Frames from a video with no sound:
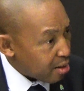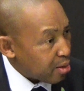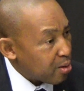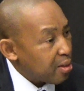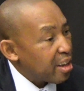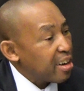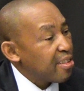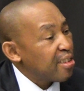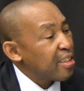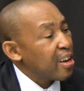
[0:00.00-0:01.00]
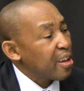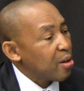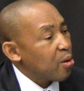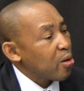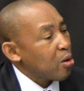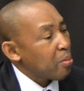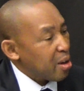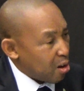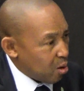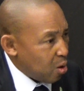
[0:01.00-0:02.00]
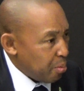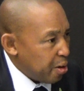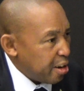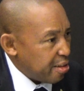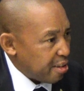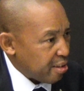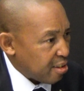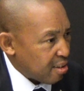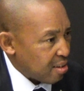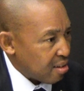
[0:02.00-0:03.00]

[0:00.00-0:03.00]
through the regional economic communities